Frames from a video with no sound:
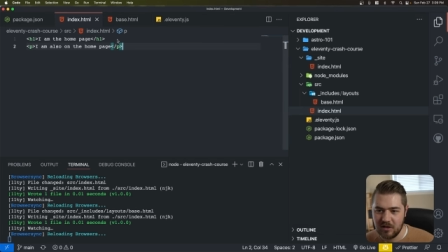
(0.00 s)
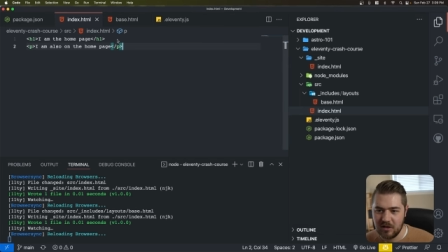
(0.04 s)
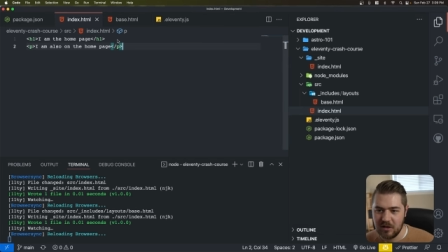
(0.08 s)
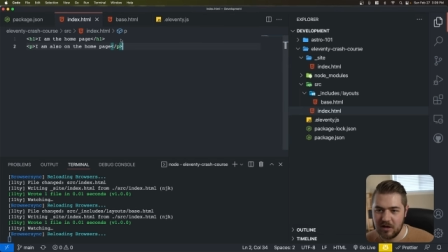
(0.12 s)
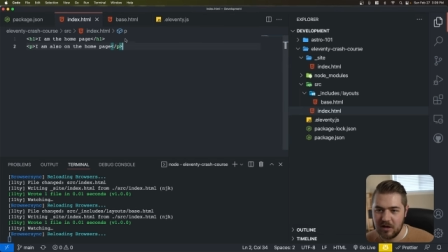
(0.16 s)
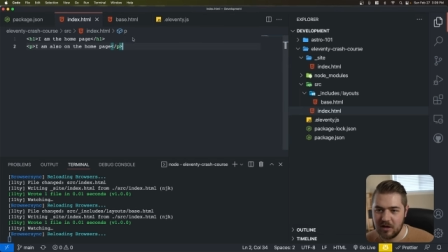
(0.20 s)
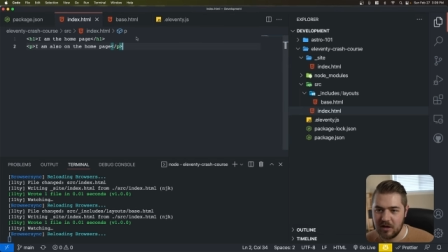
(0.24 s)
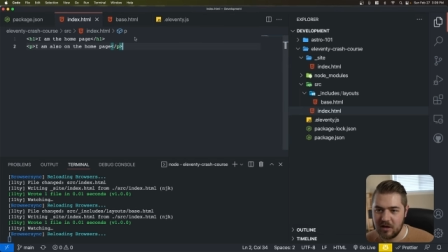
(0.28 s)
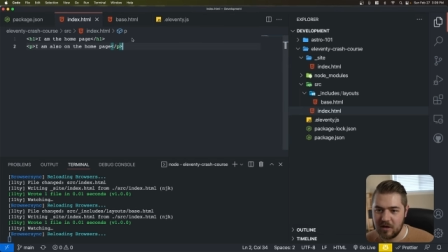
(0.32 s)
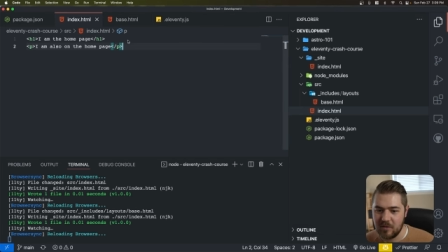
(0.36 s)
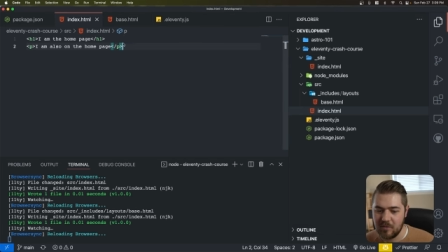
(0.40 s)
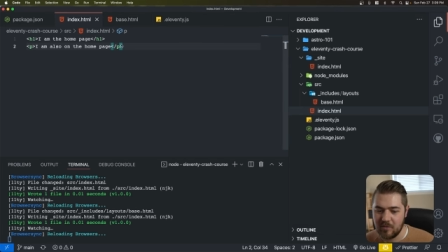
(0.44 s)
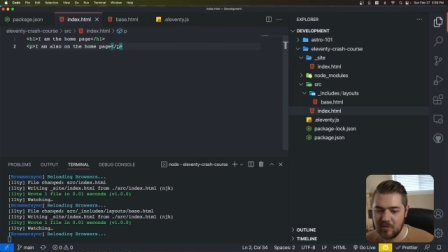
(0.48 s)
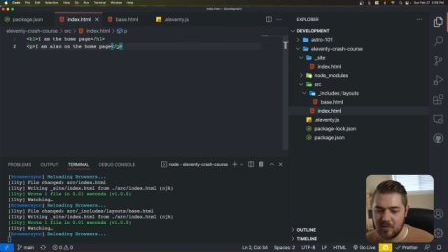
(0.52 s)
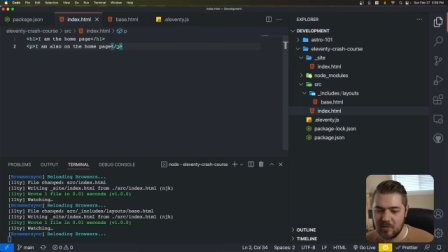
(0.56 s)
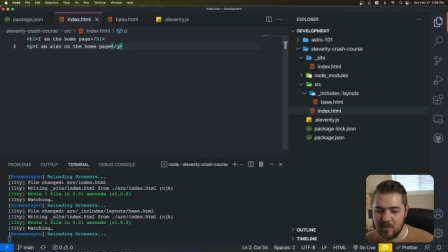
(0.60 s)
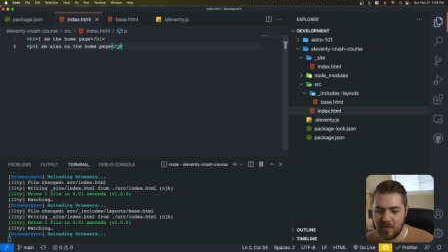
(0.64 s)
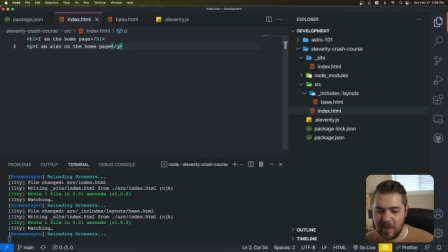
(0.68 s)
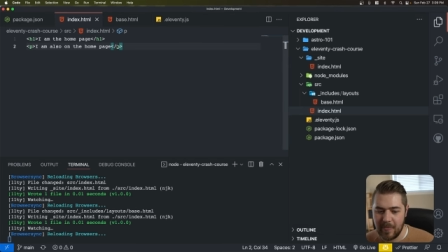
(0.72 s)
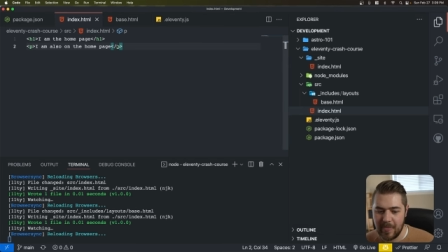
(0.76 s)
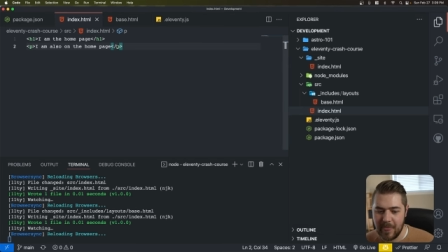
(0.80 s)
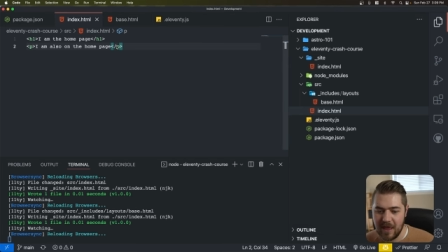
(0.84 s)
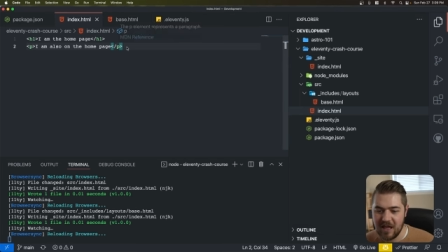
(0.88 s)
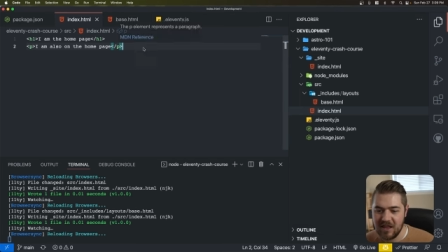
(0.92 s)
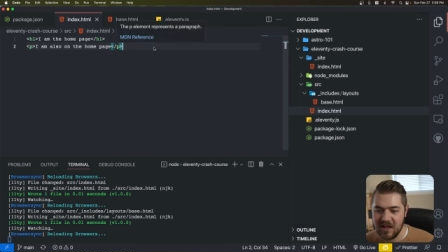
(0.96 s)
Um,
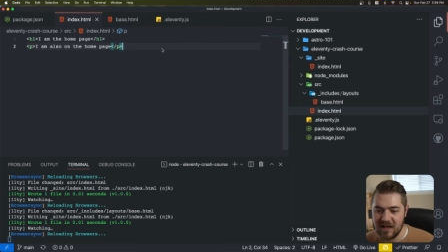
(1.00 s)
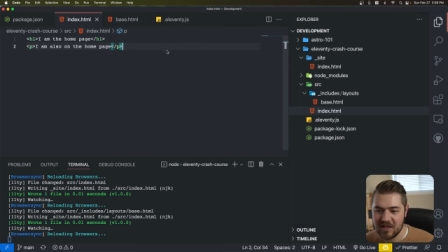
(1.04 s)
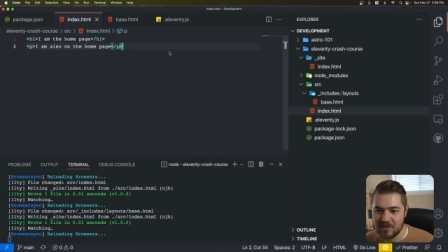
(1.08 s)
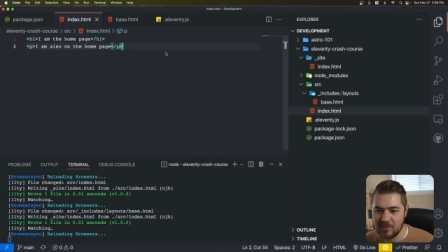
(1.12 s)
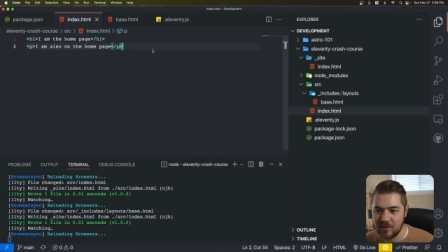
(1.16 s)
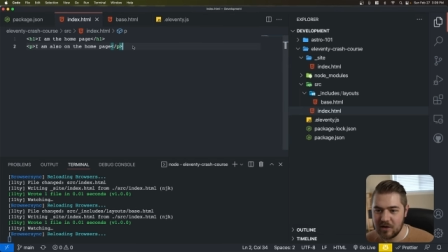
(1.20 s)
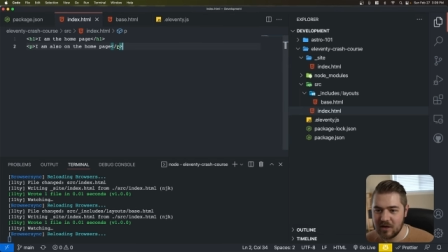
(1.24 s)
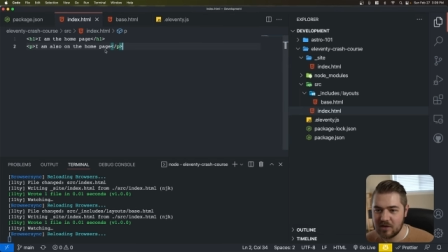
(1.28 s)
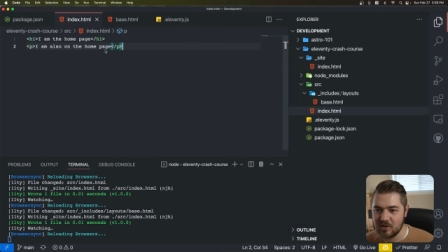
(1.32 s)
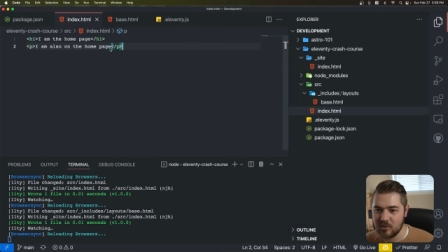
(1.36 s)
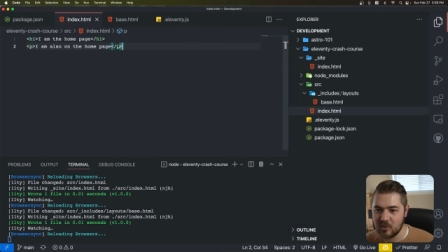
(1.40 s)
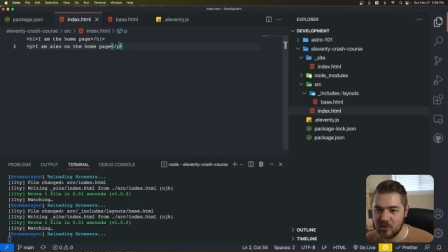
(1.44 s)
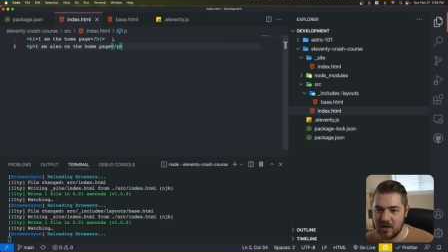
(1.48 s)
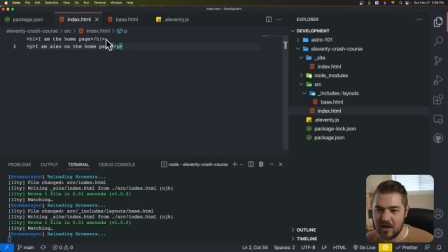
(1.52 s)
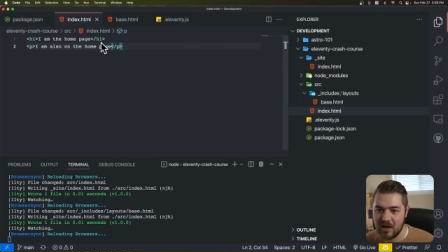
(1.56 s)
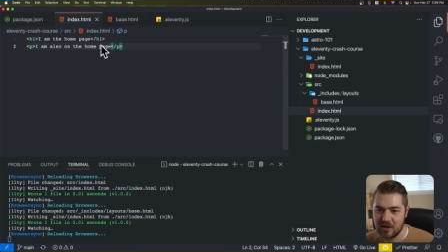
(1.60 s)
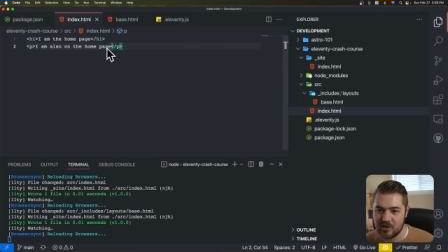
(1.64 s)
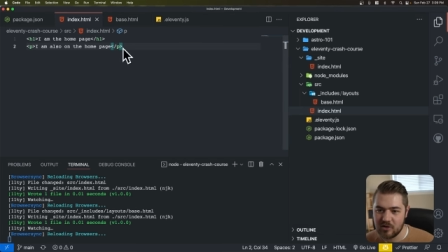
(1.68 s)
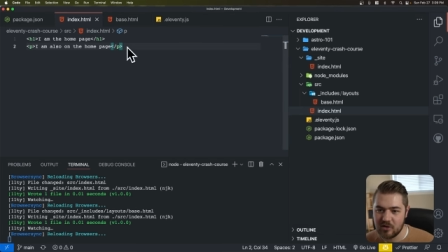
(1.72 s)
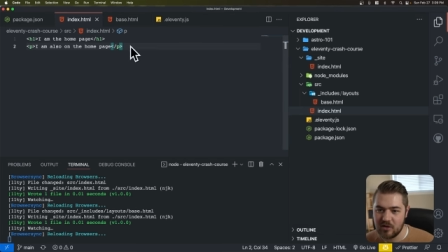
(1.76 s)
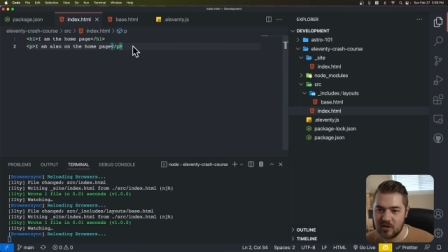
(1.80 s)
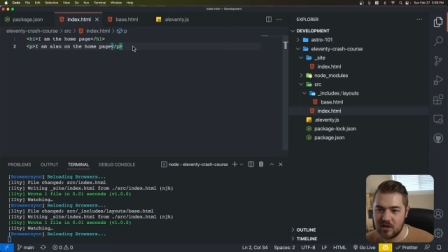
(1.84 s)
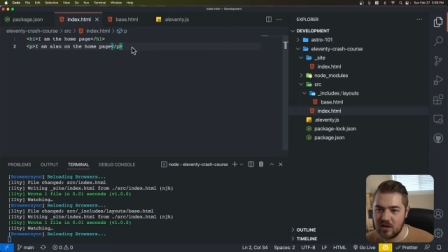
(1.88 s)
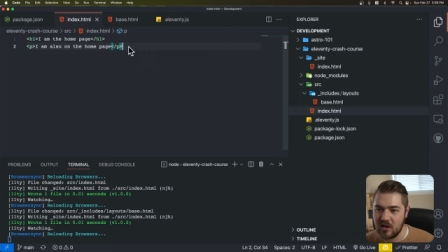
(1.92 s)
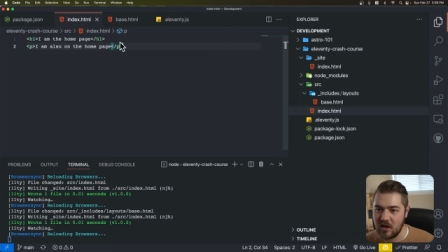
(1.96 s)
and that's because we're
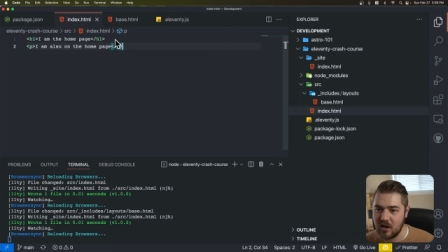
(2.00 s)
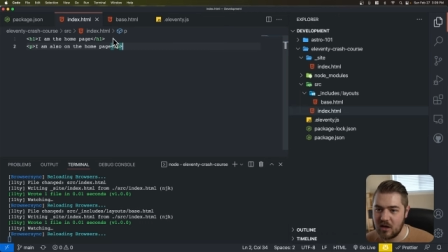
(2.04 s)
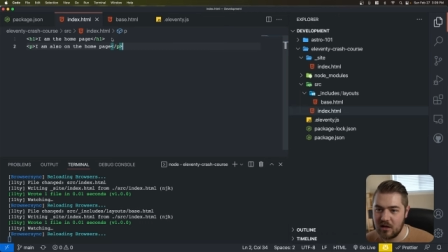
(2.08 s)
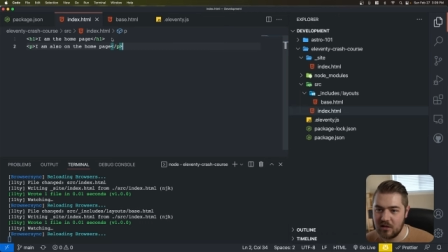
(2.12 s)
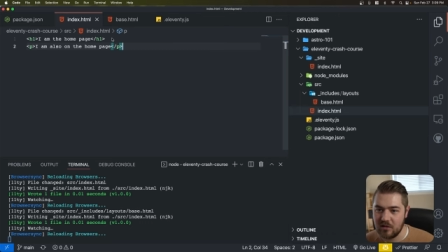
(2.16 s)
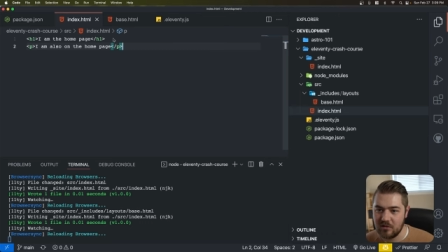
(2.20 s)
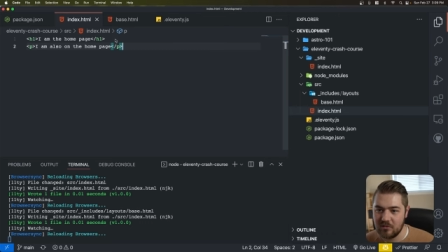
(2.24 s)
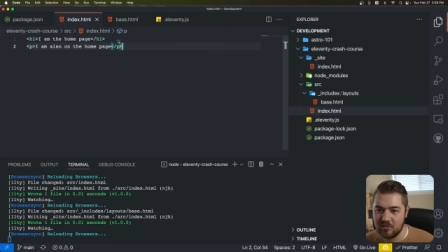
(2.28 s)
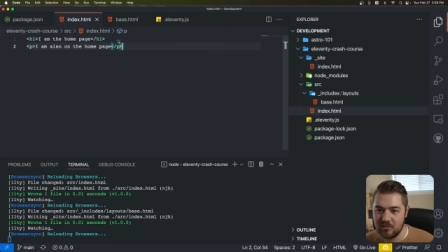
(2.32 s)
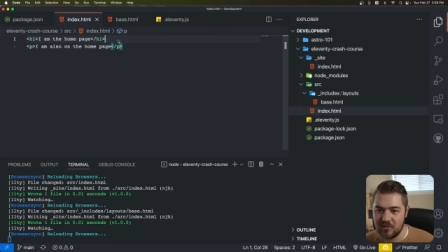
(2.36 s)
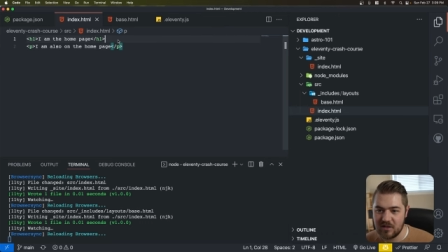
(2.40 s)
actually not